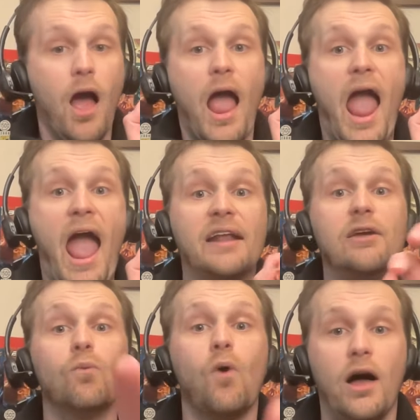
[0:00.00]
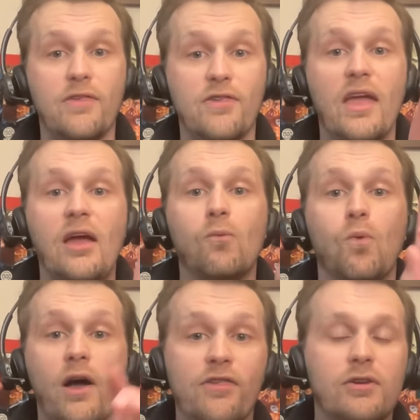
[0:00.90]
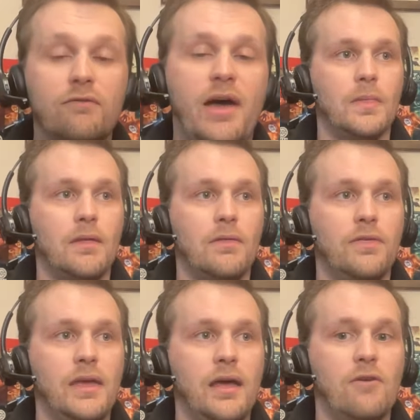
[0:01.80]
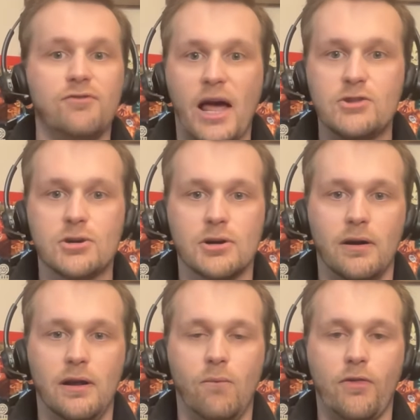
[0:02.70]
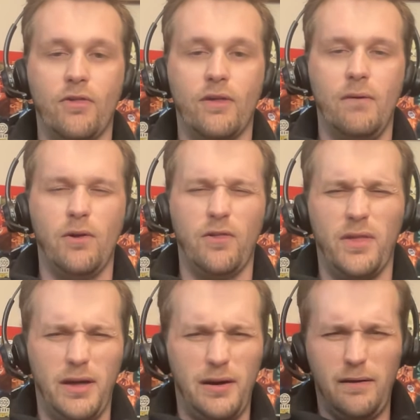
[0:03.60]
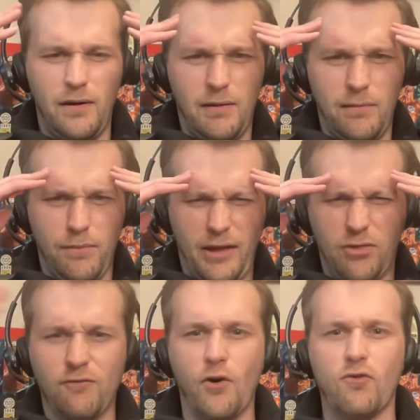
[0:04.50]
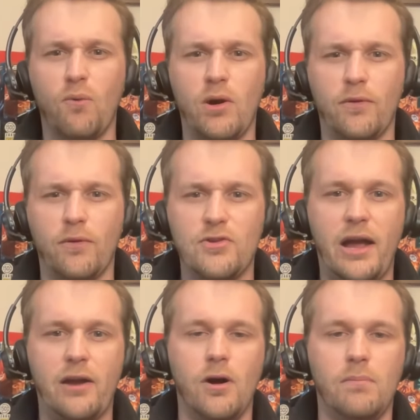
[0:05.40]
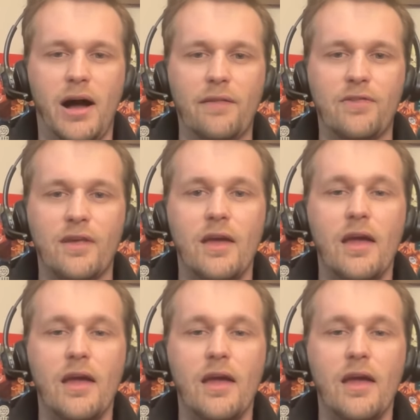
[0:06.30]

and it was it was in fact the uh, Fleischer. It was it was the uh, oh, wow. like the yeah. first one with the giant robots.